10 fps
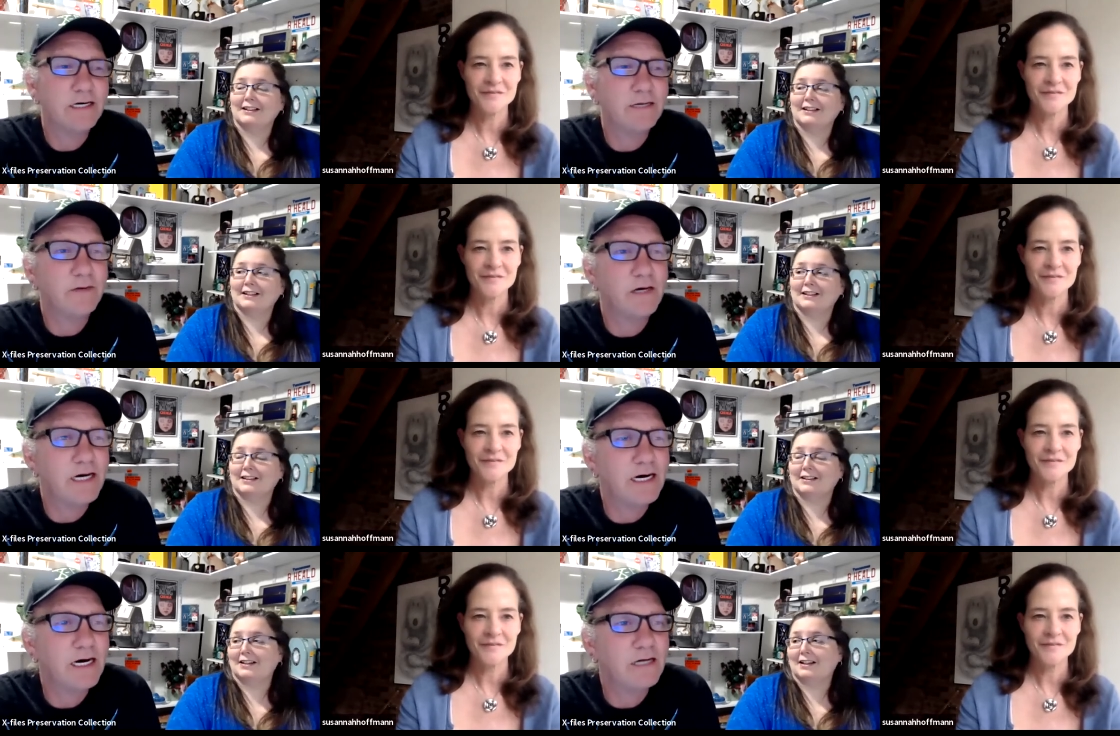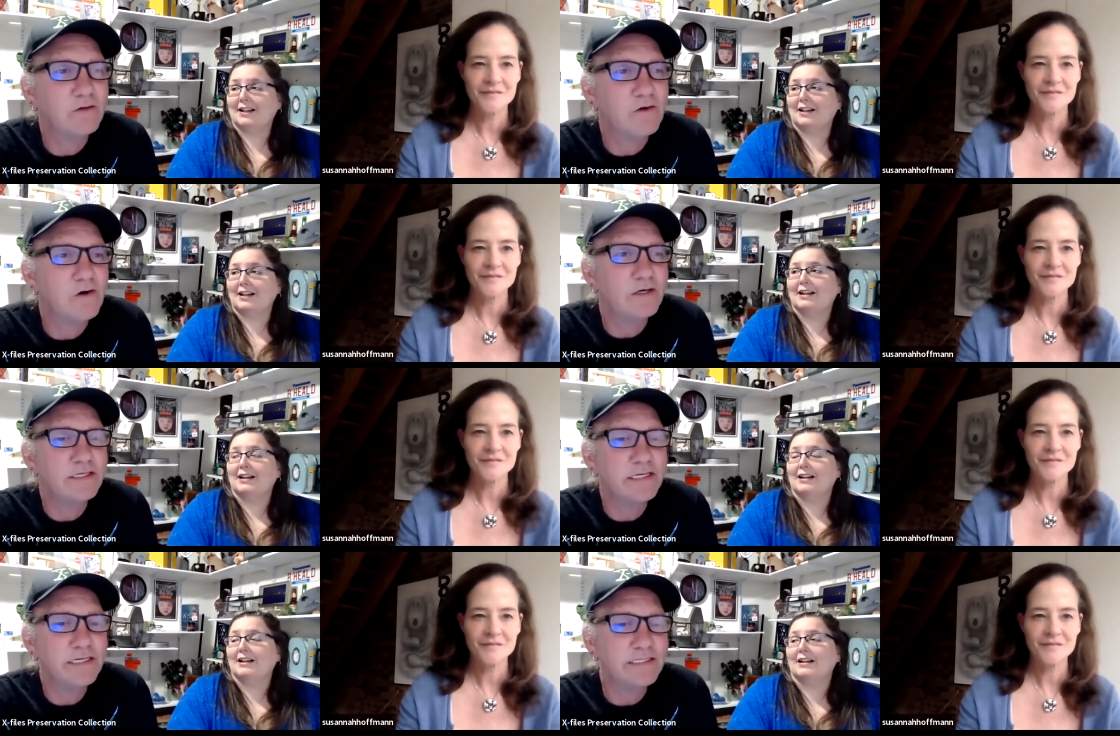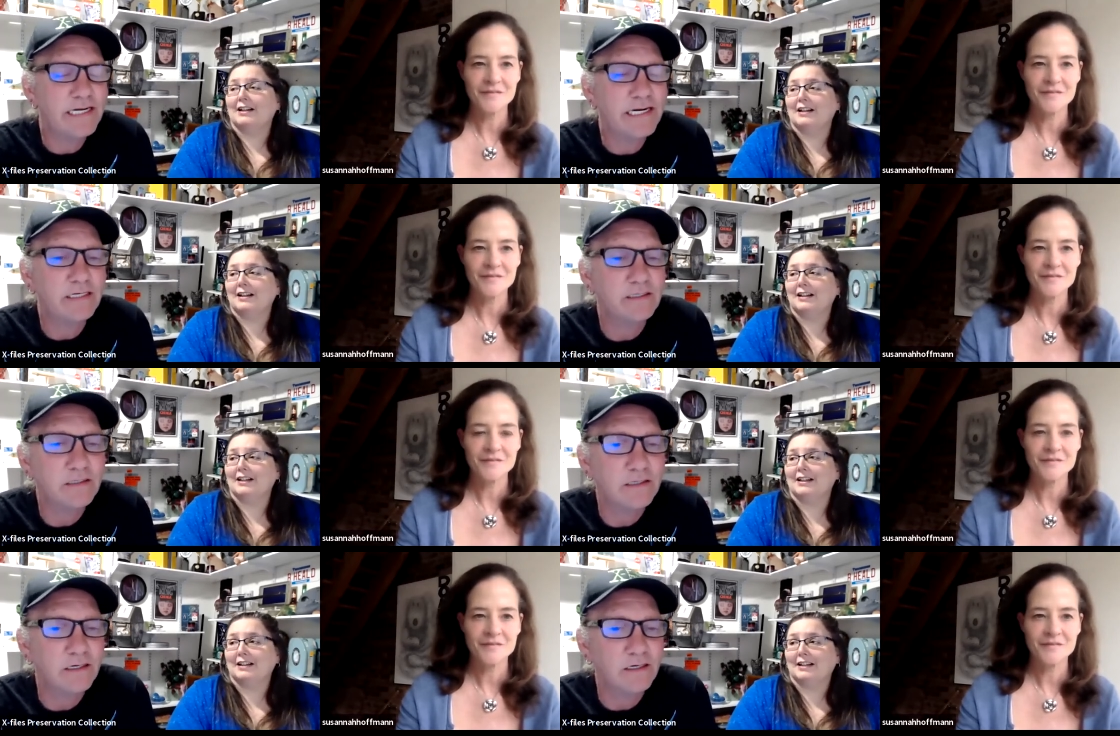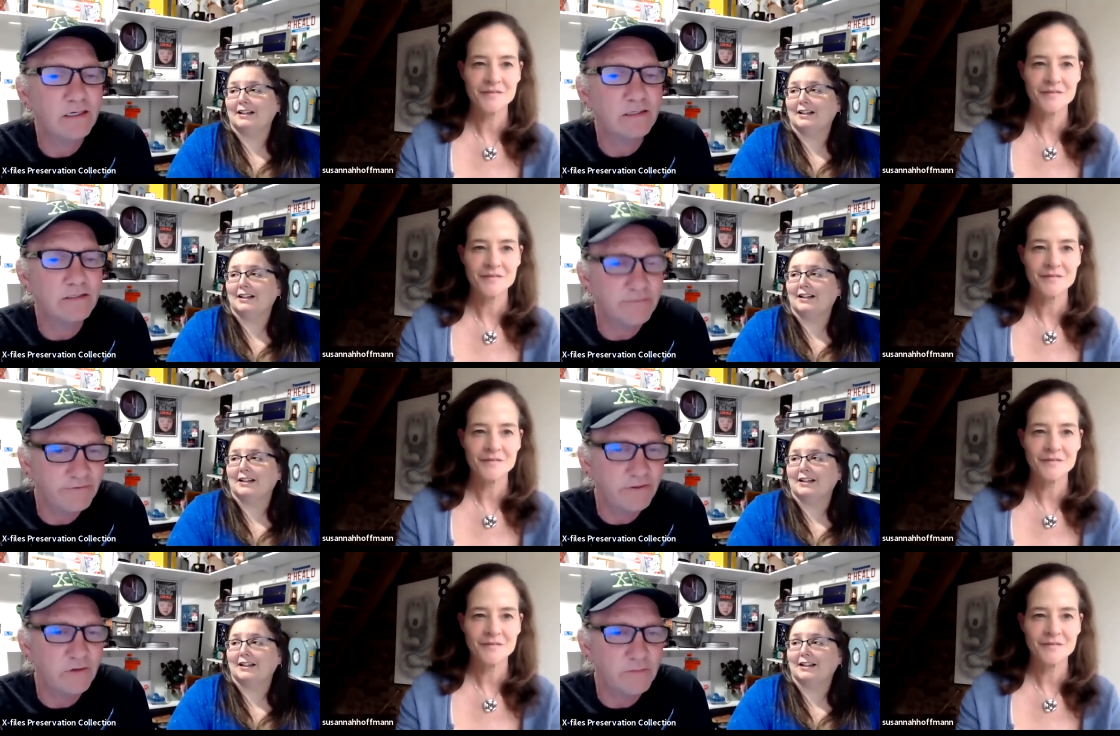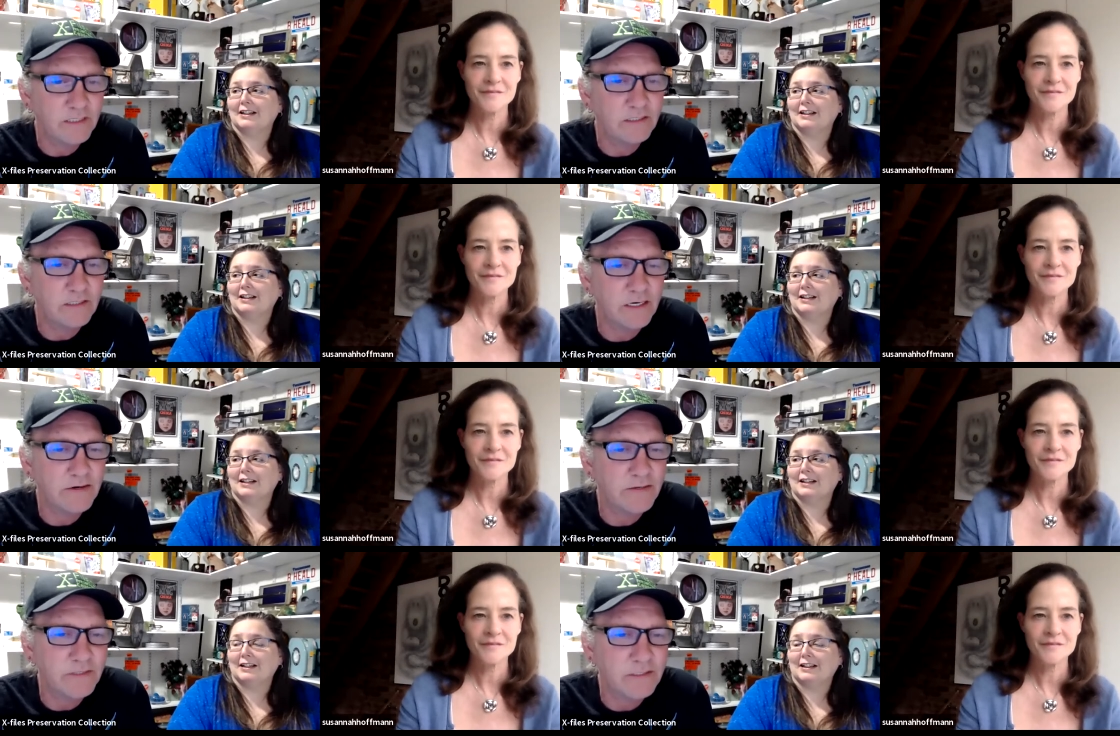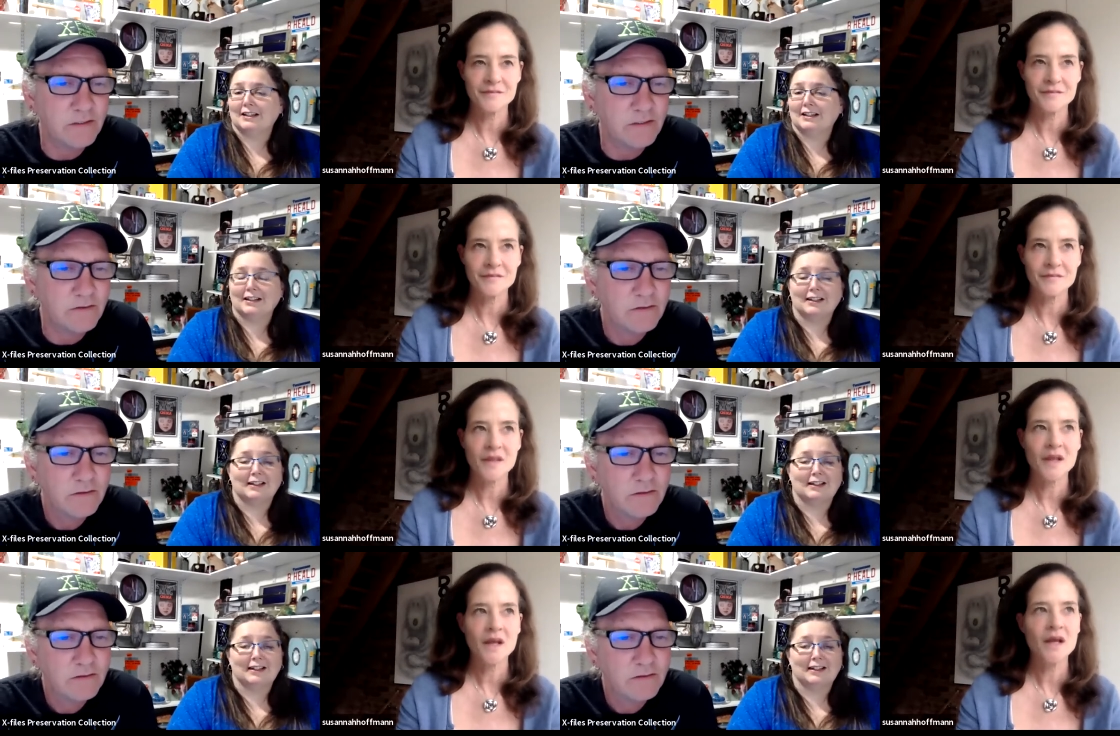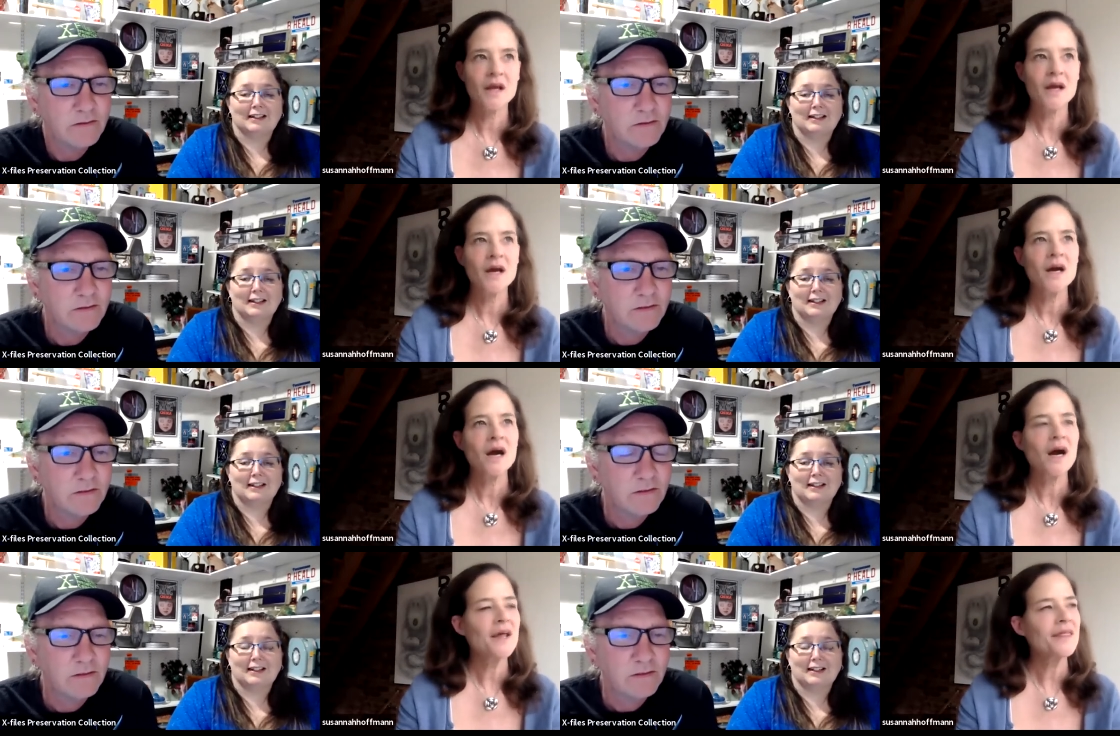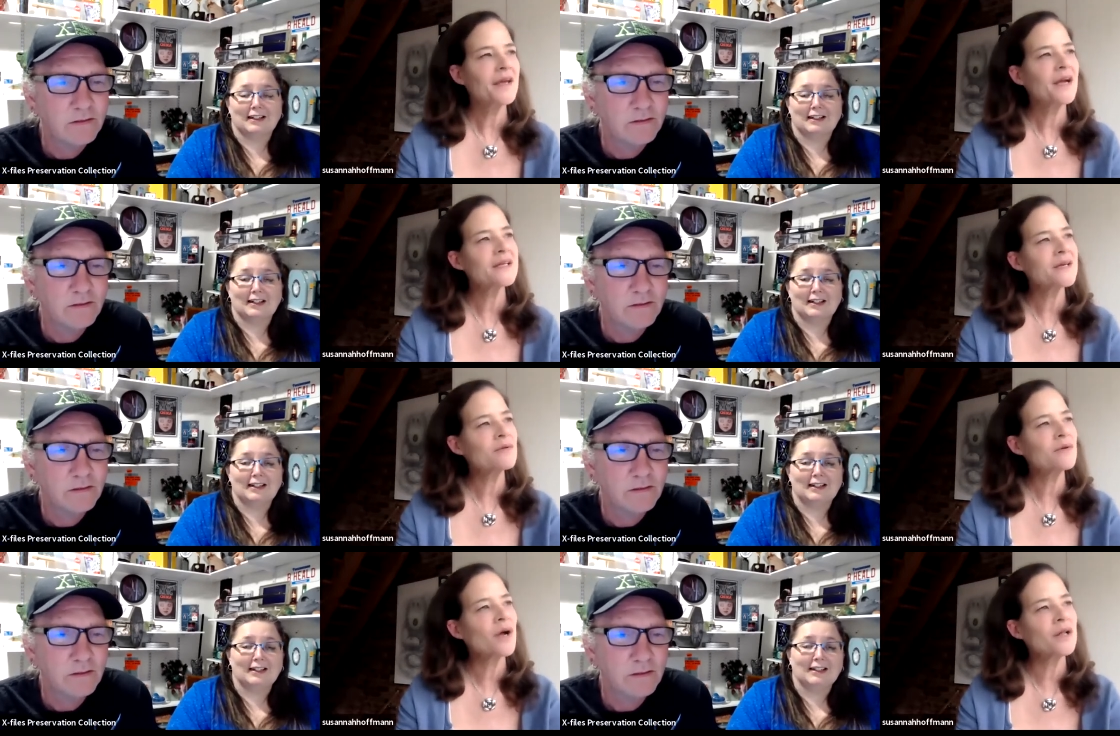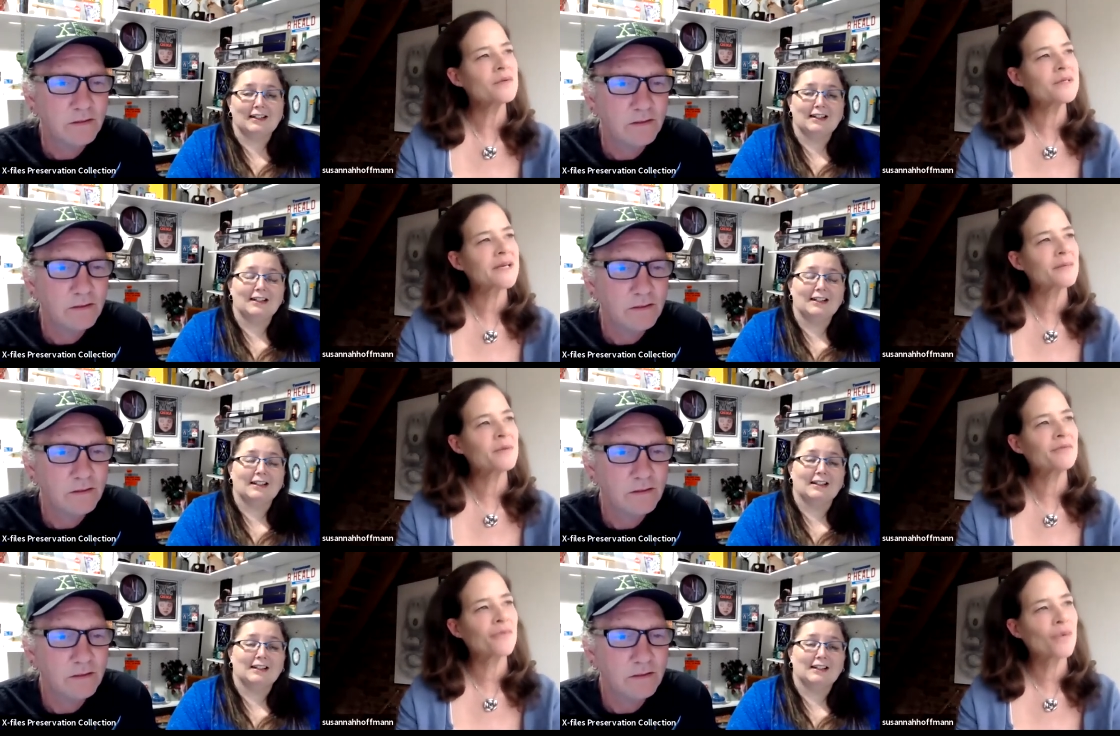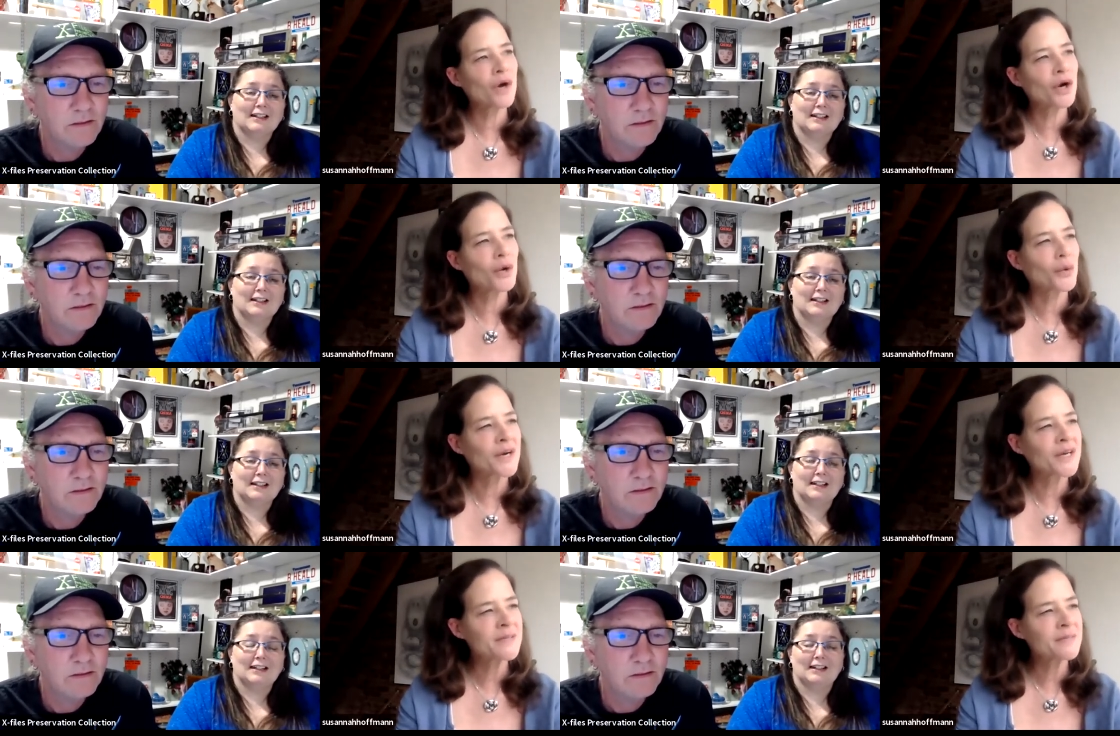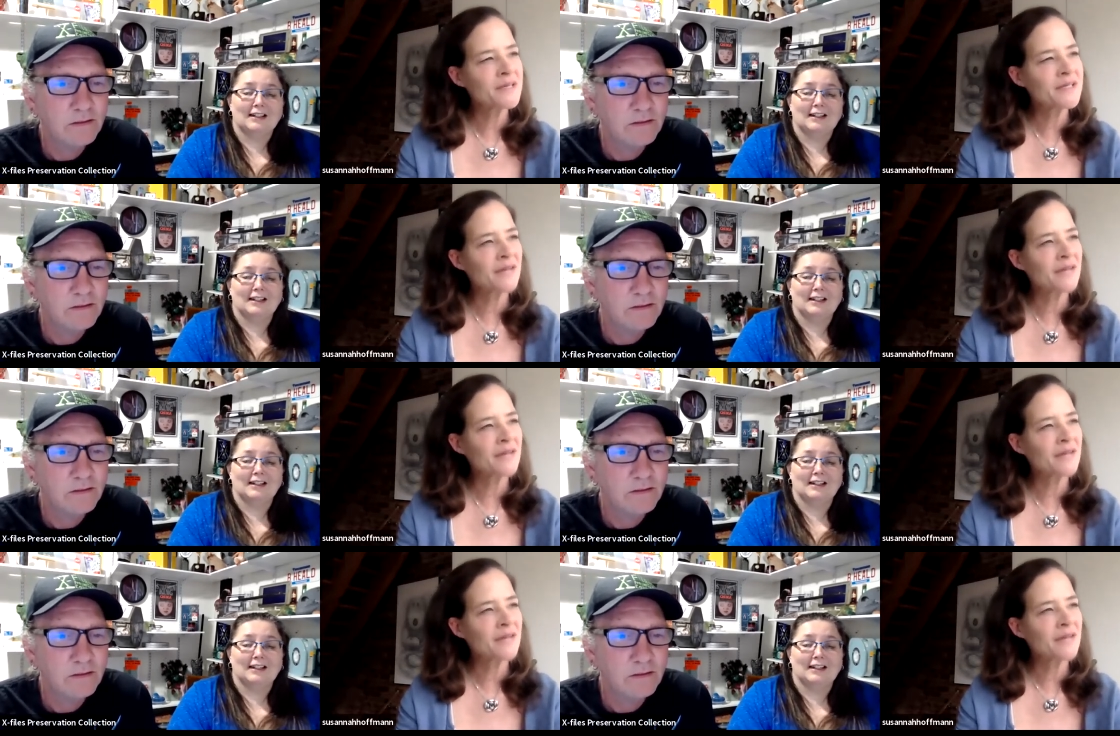Speaker 1: I'm, how long did it take uh, to film the entire episode?
Speaker 2: I think, as I recall, it was like before Christmas